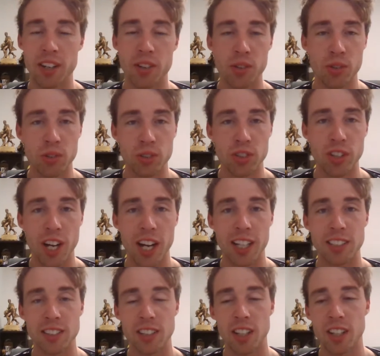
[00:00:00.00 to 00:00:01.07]
They're all good
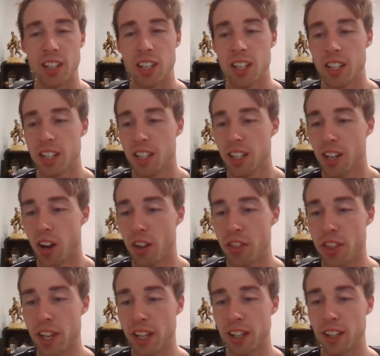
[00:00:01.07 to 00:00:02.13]
trades. So I
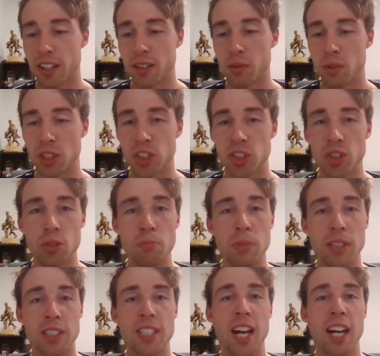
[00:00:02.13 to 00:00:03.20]
think we should
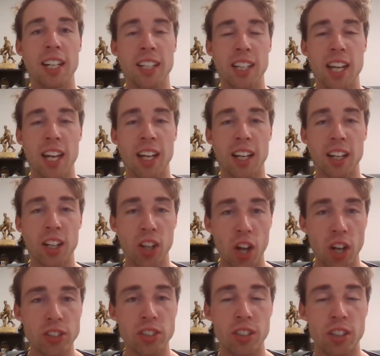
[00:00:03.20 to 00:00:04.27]
be starting to get
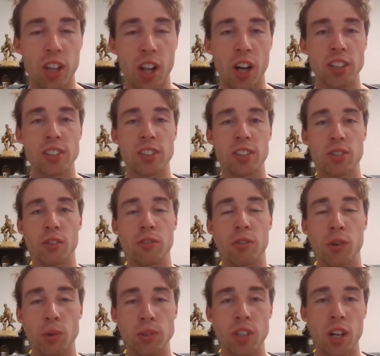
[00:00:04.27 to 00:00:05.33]
closer and closer to a
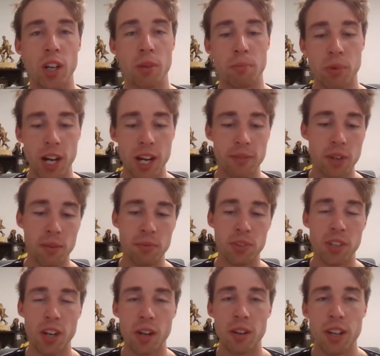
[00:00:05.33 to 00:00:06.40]
full side of premiums,